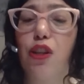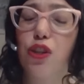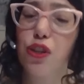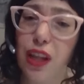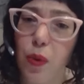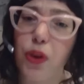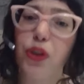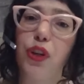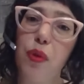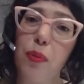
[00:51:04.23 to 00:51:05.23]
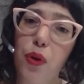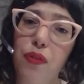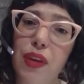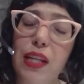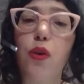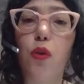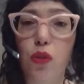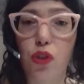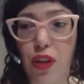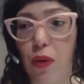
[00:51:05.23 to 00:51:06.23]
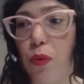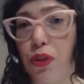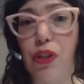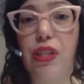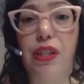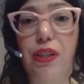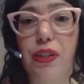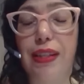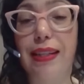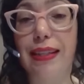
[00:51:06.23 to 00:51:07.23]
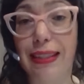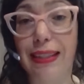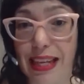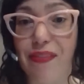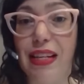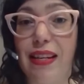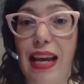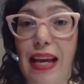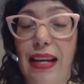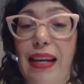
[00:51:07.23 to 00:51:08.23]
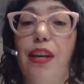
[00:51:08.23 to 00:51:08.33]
Do they want you to remove it, or do they want you to leave it there?